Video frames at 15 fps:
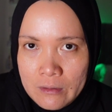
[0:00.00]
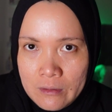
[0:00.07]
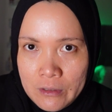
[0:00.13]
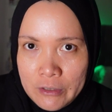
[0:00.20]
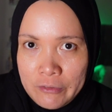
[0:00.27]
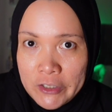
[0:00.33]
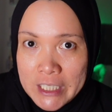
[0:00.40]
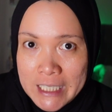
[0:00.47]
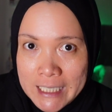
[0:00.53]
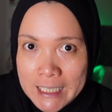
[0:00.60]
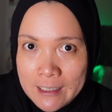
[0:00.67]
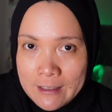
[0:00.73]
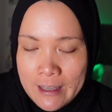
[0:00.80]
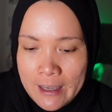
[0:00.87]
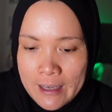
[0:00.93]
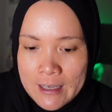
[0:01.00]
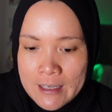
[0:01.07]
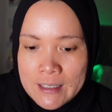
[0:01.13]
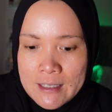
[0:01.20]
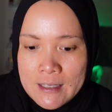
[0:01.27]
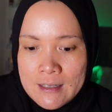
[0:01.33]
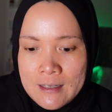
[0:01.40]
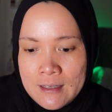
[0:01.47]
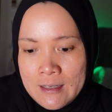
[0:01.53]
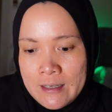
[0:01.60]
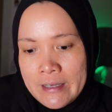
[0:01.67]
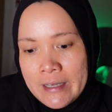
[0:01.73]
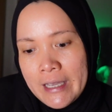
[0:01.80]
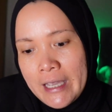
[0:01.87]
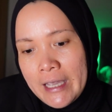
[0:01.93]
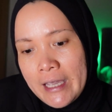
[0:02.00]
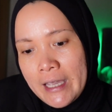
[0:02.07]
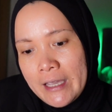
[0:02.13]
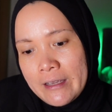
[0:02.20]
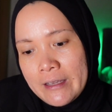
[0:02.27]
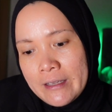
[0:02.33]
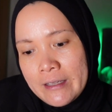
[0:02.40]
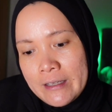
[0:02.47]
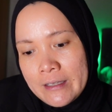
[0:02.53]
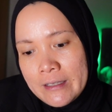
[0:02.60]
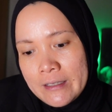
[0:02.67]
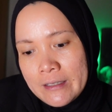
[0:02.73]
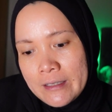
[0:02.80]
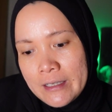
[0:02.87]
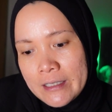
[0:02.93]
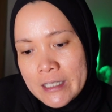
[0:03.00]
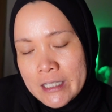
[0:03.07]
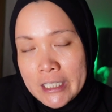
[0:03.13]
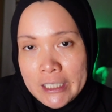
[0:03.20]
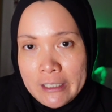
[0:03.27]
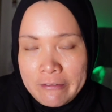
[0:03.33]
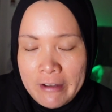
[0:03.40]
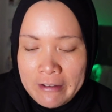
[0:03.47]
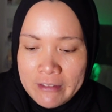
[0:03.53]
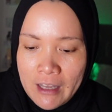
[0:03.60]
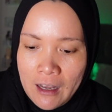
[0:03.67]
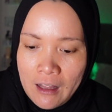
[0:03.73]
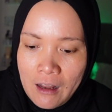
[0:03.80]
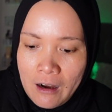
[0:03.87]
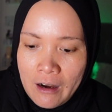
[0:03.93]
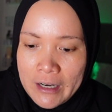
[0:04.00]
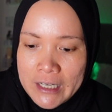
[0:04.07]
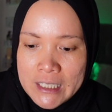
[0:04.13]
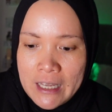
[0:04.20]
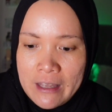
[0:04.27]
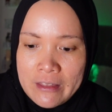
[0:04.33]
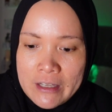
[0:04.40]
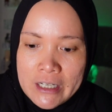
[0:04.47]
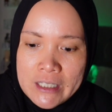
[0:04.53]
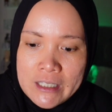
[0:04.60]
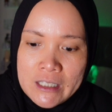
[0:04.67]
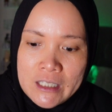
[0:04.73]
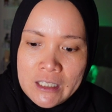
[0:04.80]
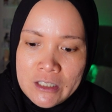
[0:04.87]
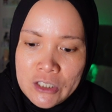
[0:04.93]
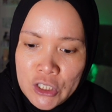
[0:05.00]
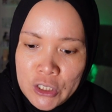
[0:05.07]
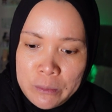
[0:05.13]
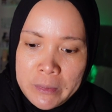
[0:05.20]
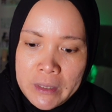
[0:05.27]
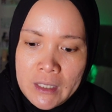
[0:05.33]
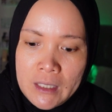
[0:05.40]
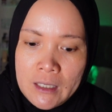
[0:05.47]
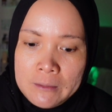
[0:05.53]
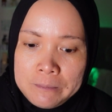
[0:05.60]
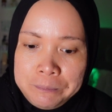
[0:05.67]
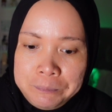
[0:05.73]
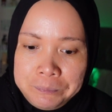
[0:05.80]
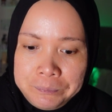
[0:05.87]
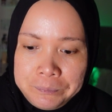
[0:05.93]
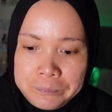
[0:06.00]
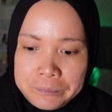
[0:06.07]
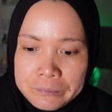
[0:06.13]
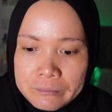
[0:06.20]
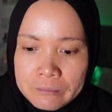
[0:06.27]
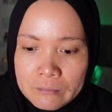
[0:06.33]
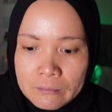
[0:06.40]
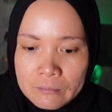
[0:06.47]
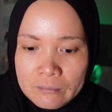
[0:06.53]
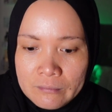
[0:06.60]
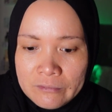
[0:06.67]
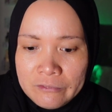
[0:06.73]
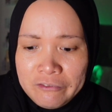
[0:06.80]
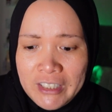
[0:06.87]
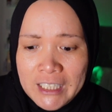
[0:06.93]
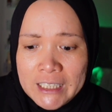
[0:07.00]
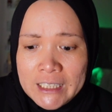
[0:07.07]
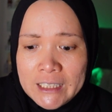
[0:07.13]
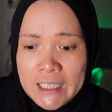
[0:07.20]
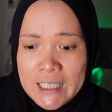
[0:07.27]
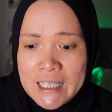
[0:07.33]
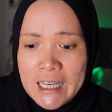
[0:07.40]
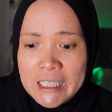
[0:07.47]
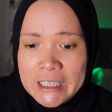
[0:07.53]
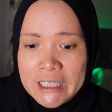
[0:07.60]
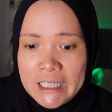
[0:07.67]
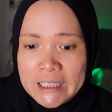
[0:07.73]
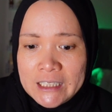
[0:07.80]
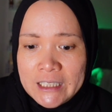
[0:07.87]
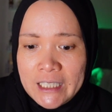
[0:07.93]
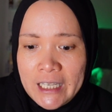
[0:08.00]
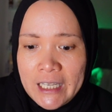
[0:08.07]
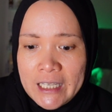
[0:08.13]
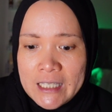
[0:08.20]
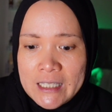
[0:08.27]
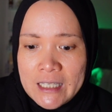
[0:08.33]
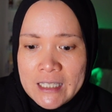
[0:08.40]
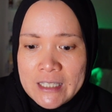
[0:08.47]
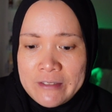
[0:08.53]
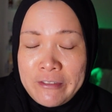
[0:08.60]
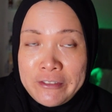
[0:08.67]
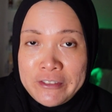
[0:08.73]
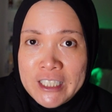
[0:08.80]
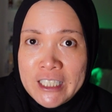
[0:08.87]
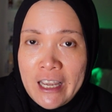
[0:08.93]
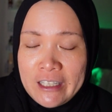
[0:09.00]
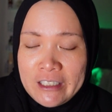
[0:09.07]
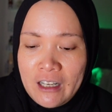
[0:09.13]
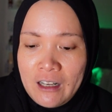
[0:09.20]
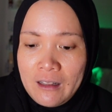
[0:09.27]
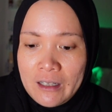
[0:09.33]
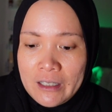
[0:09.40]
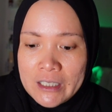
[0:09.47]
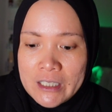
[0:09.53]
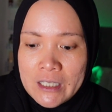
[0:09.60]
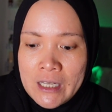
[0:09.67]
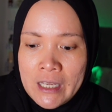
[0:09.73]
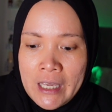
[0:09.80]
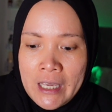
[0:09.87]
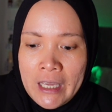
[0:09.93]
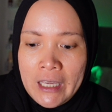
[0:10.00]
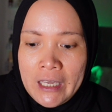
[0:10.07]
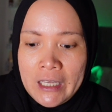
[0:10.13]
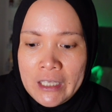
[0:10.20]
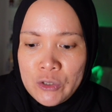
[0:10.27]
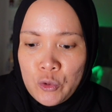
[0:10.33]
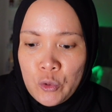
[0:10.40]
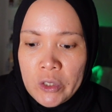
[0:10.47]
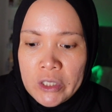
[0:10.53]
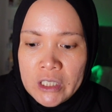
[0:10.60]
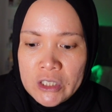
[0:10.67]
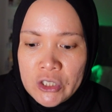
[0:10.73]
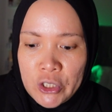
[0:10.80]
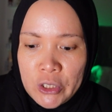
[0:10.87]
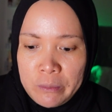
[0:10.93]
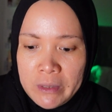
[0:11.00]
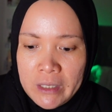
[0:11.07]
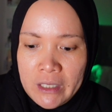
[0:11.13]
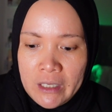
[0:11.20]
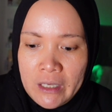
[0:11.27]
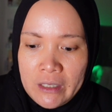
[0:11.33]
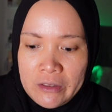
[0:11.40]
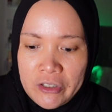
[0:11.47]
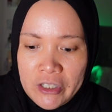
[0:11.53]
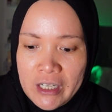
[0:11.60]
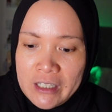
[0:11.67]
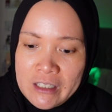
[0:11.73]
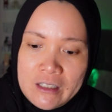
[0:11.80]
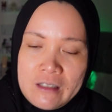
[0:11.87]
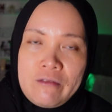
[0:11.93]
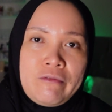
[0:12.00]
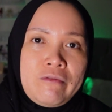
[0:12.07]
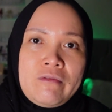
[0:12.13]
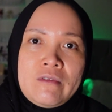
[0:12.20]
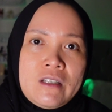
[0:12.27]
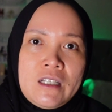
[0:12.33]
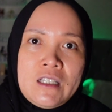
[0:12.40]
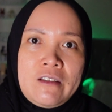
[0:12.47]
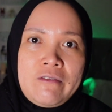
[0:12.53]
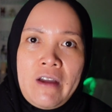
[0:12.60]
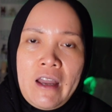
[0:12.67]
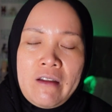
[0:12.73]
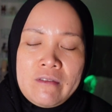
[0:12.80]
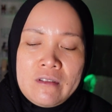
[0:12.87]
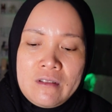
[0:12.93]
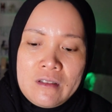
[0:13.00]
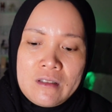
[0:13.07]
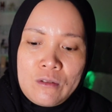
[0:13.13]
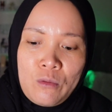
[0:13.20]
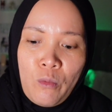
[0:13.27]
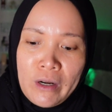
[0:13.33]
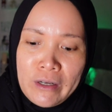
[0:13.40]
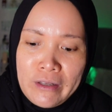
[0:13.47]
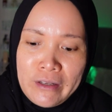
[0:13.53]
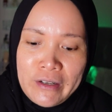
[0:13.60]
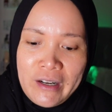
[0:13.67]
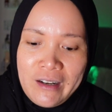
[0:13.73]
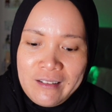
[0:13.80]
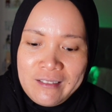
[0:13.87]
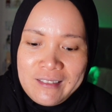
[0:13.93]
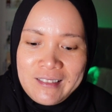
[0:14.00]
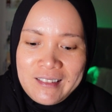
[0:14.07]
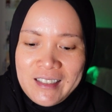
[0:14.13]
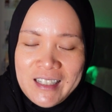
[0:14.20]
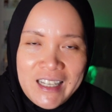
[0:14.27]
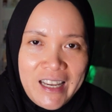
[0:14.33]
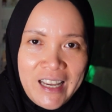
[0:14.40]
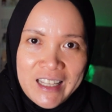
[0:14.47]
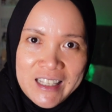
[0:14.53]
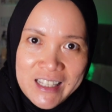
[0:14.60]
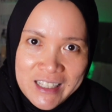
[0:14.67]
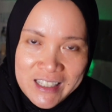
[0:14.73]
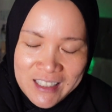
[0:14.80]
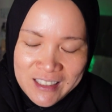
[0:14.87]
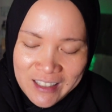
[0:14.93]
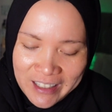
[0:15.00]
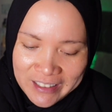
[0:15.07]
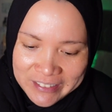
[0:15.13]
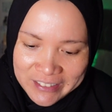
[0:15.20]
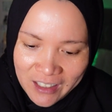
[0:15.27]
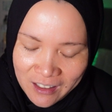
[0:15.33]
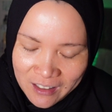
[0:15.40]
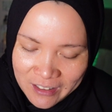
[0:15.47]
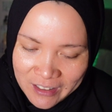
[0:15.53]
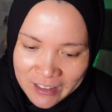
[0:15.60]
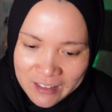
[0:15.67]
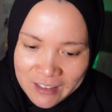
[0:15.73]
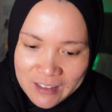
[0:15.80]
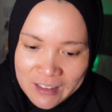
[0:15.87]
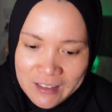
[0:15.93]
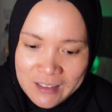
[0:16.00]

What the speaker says: good for 60 days, and it's $35. And there's 10 GB, validity is 180 days, that's $59. And 20 GB, 365, just 1 year, it's $69.